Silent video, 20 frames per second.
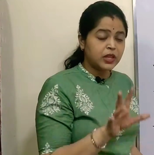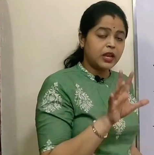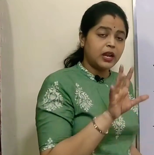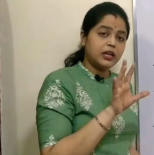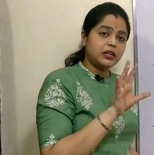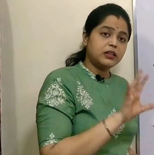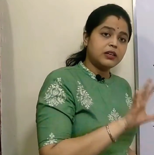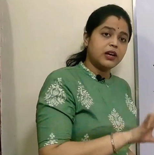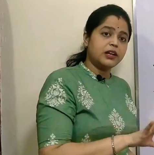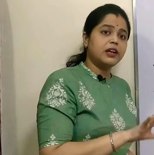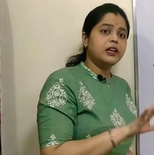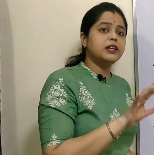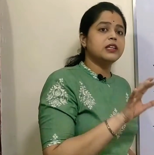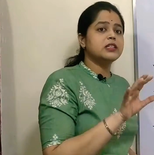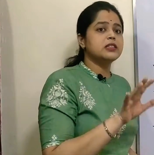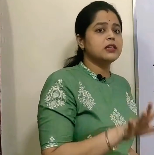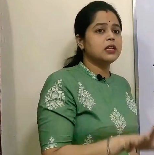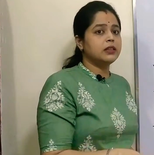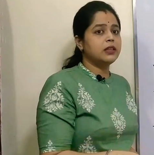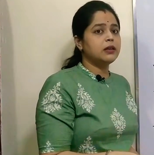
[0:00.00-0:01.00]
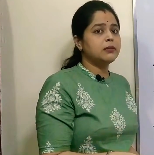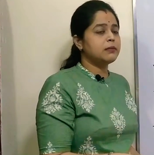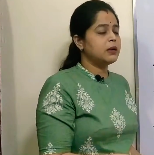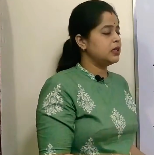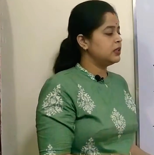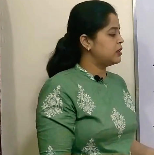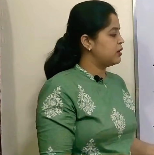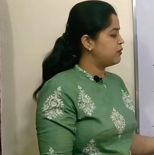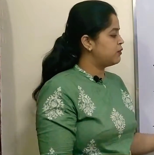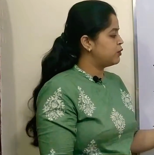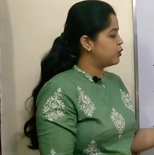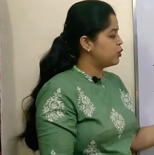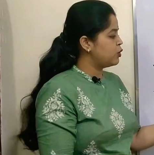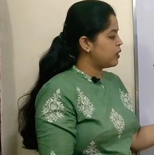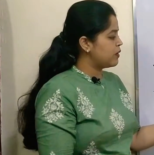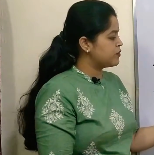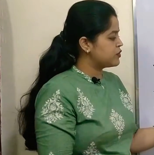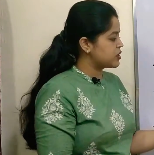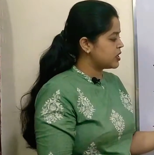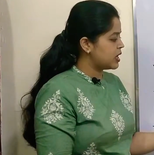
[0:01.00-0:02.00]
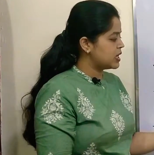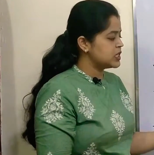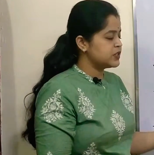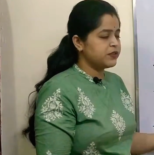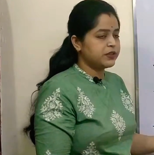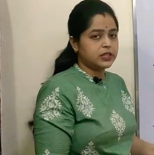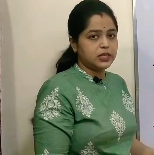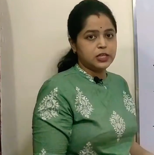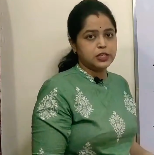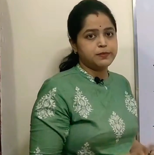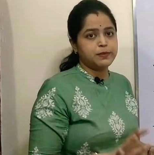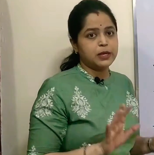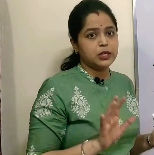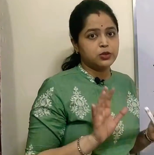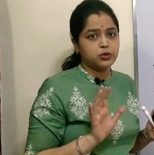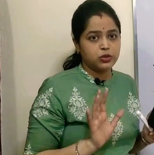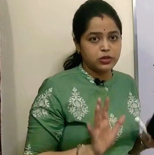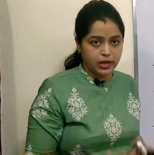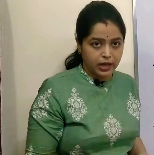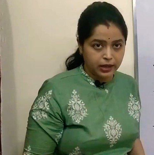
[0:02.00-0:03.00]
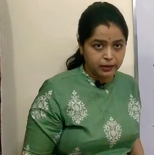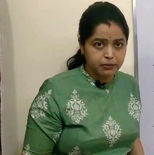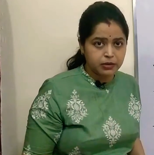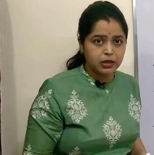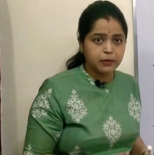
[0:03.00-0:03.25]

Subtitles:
and current is nothing but the flow of charge with respect to time,